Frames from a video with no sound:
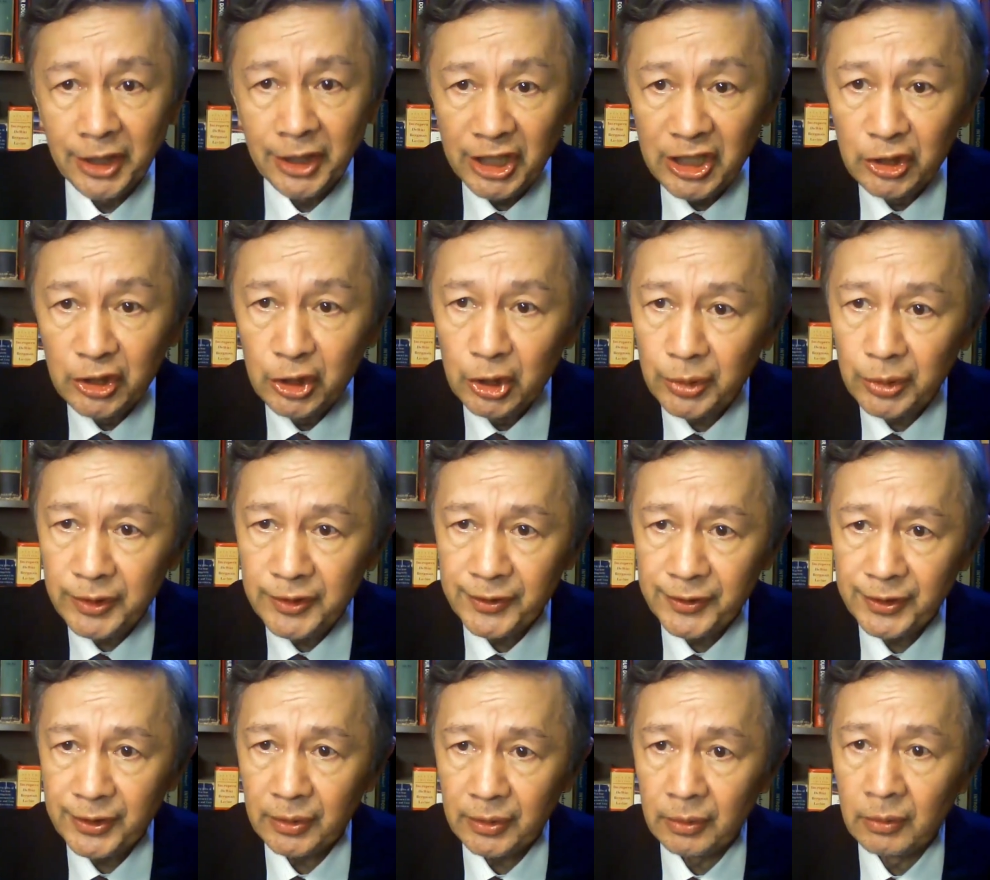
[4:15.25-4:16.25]
In doing
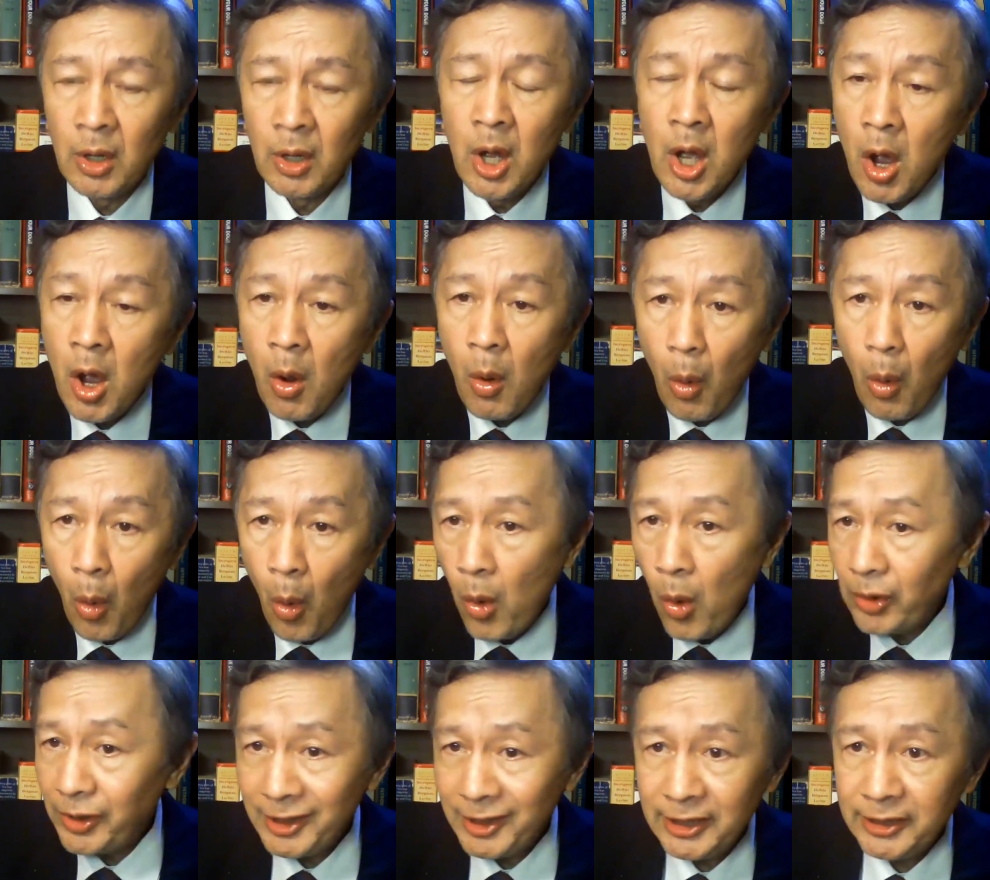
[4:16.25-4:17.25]
so,
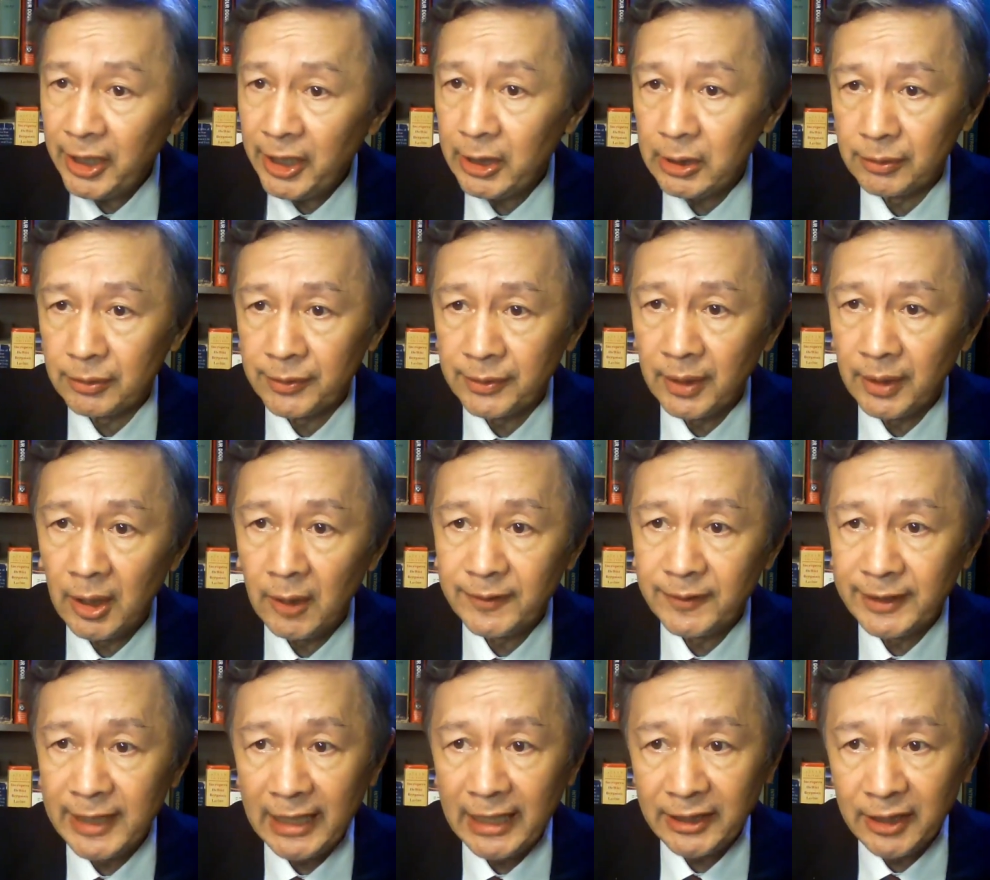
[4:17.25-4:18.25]
all details
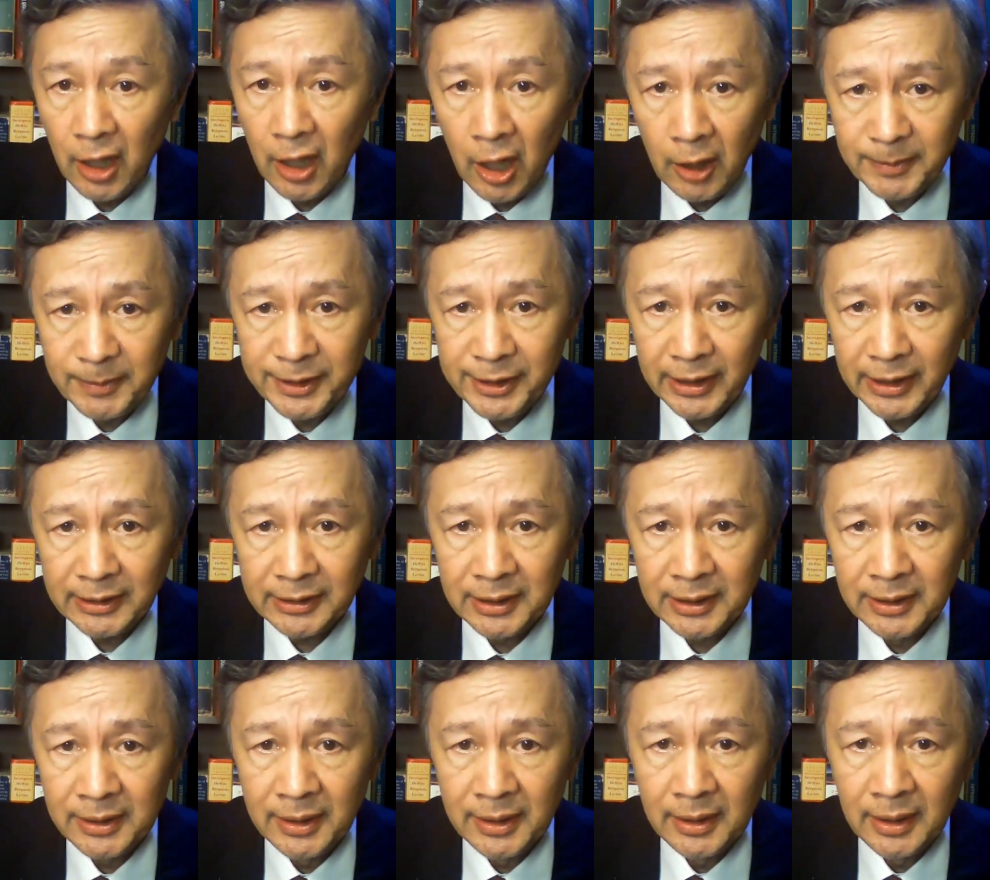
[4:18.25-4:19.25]
of that
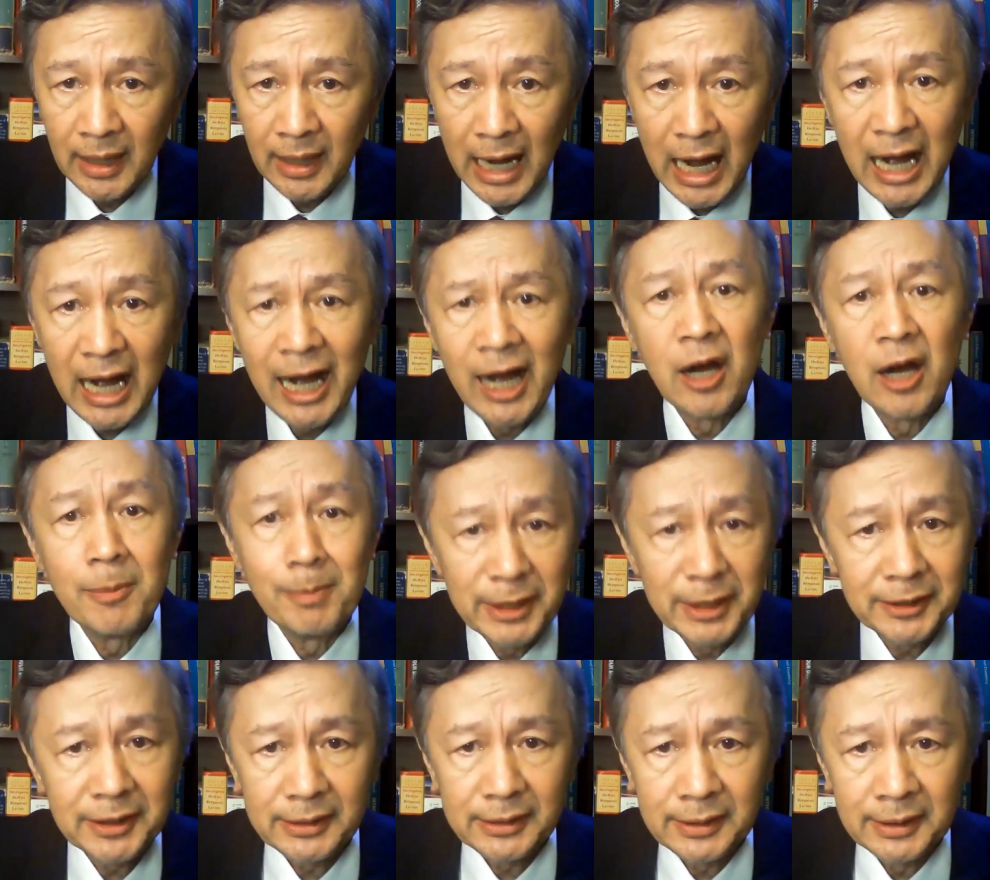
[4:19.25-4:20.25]
object are
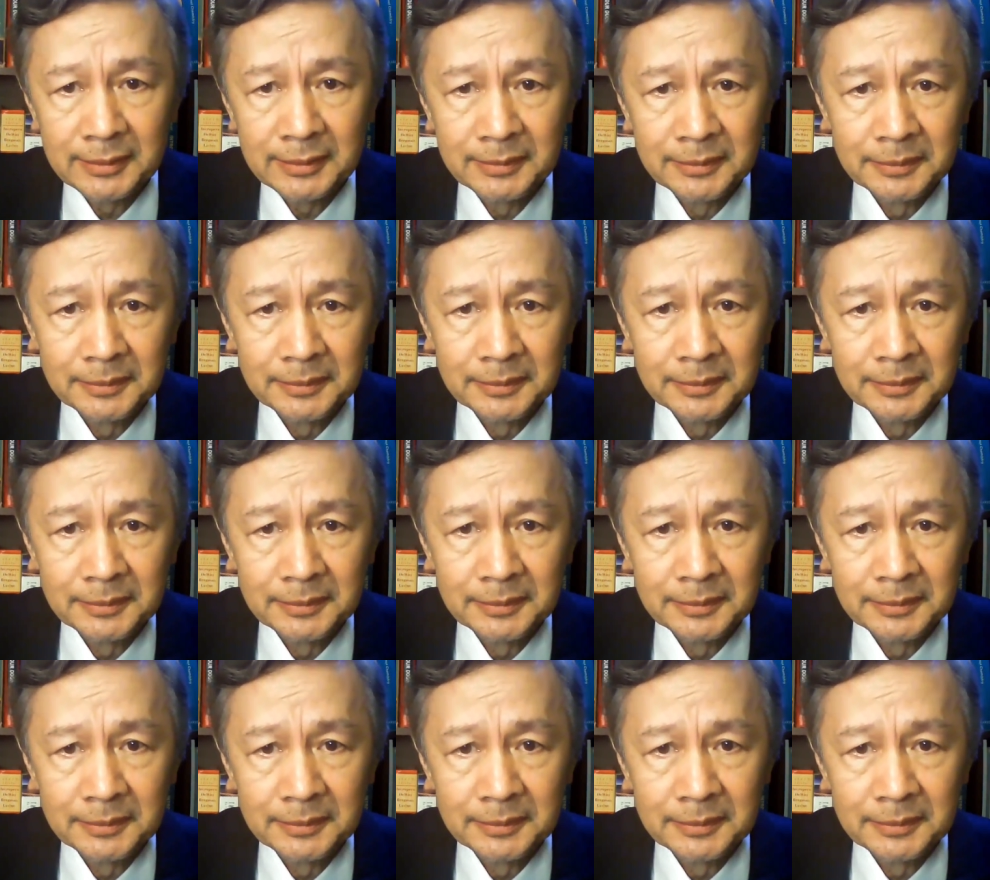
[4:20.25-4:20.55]
omitted.